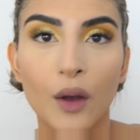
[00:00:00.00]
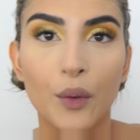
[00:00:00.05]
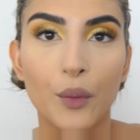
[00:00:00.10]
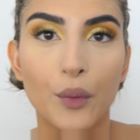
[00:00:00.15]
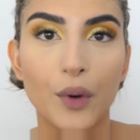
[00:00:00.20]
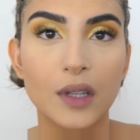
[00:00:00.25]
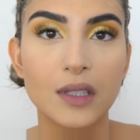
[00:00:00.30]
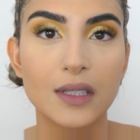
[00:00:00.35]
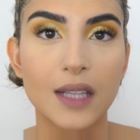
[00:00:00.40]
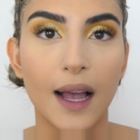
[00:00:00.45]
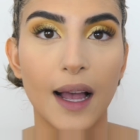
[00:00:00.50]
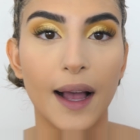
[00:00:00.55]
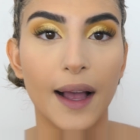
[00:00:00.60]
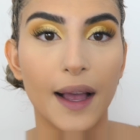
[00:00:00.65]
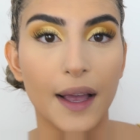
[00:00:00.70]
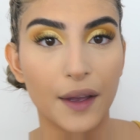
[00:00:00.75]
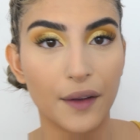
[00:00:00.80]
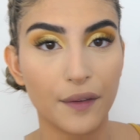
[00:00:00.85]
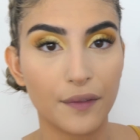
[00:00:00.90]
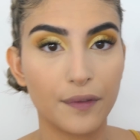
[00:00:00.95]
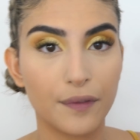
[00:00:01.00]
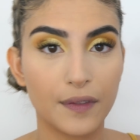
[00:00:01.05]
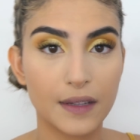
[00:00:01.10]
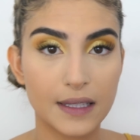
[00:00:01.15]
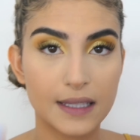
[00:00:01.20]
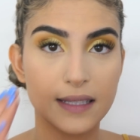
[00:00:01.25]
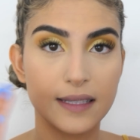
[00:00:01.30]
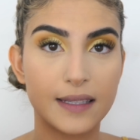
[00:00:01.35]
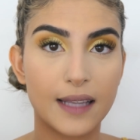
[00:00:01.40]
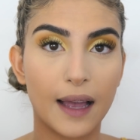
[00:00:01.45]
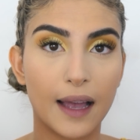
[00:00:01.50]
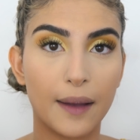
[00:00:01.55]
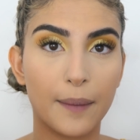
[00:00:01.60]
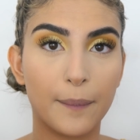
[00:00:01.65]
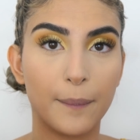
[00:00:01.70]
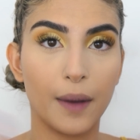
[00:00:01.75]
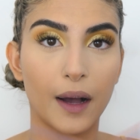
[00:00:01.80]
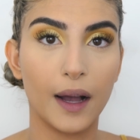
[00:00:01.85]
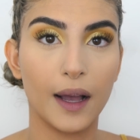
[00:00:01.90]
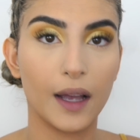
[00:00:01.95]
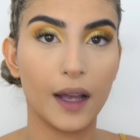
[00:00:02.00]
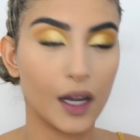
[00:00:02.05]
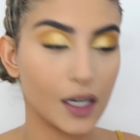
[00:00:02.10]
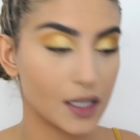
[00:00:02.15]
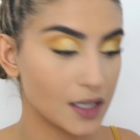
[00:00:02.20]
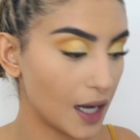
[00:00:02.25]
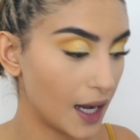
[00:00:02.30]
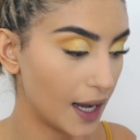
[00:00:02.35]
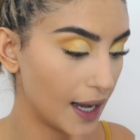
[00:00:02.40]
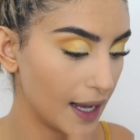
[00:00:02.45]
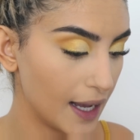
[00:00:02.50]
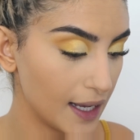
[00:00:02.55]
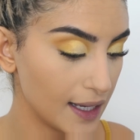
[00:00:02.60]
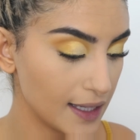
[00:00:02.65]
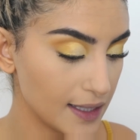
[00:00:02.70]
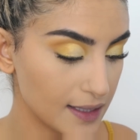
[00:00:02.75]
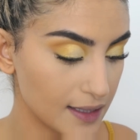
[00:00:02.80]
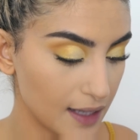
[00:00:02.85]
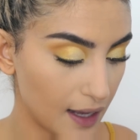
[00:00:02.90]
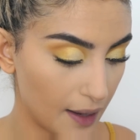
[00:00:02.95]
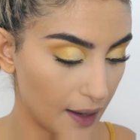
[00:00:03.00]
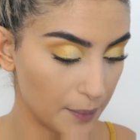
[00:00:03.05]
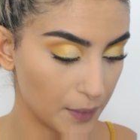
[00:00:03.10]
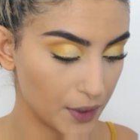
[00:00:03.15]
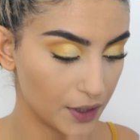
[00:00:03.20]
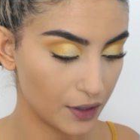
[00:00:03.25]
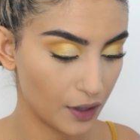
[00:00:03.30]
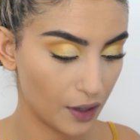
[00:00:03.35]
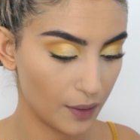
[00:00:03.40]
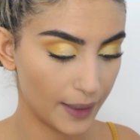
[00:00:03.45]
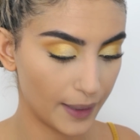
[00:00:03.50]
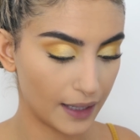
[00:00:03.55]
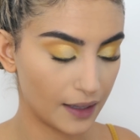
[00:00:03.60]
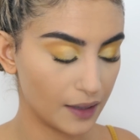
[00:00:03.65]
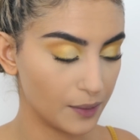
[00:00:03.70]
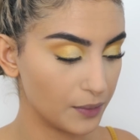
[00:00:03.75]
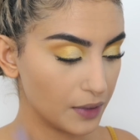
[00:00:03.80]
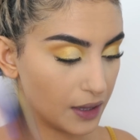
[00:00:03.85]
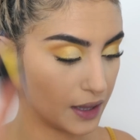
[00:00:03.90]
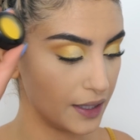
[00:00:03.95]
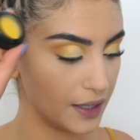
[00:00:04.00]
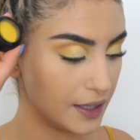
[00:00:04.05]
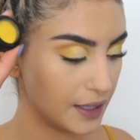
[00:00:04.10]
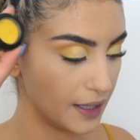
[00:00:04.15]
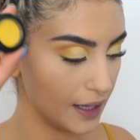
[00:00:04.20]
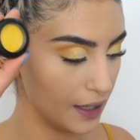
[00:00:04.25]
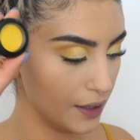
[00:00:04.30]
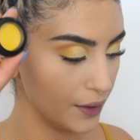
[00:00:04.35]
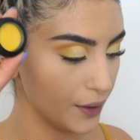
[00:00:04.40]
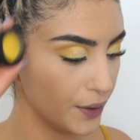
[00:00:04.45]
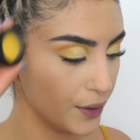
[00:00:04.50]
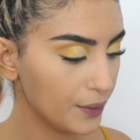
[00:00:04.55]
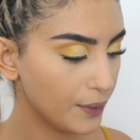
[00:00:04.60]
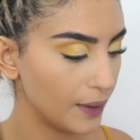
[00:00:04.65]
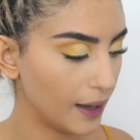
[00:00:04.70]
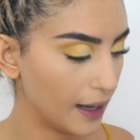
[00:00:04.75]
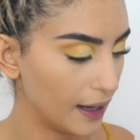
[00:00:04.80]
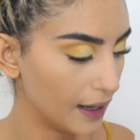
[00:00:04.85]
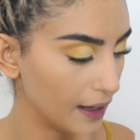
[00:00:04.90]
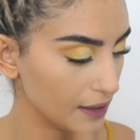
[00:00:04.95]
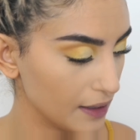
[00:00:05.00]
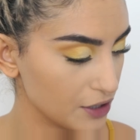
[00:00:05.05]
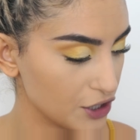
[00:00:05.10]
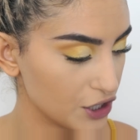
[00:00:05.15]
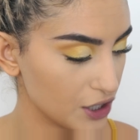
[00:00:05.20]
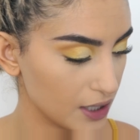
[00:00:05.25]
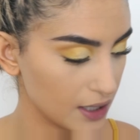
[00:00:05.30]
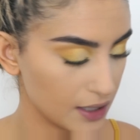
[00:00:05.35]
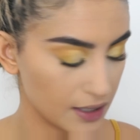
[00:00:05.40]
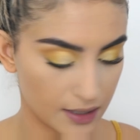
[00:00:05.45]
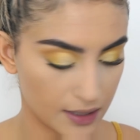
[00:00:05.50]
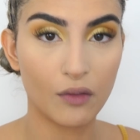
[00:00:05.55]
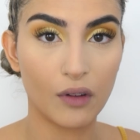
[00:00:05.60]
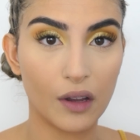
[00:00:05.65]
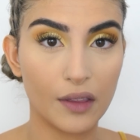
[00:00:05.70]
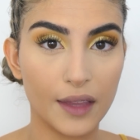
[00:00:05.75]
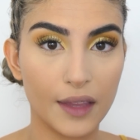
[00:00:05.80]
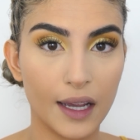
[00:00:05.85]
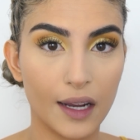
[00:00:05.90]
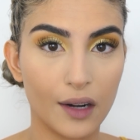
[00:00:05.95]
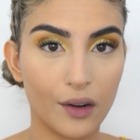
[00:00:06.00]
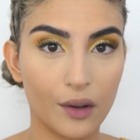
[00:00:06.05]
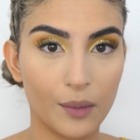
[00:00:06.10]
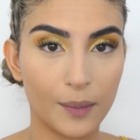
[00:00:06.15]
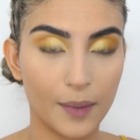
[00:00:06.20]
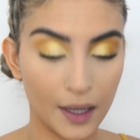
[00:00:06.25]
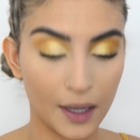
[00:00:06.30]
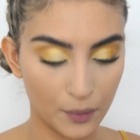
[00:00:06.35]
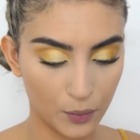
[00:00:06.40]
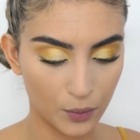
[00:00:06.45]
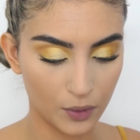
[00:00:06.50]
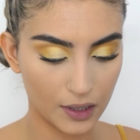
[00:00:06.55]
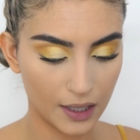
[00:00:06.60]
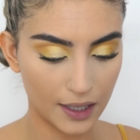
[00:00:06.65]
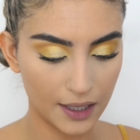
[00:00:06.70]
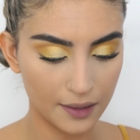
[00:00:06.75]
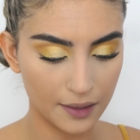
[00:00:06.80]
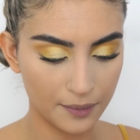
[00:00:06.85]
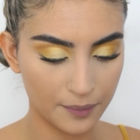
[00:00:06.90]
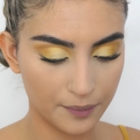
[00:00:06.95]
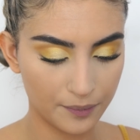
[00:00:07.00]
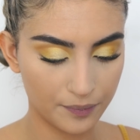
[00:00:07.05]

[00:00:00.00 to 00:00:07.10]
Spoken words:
Once I've set my under eyes, I'm going to go back in with the yellow and just run that along my waterline.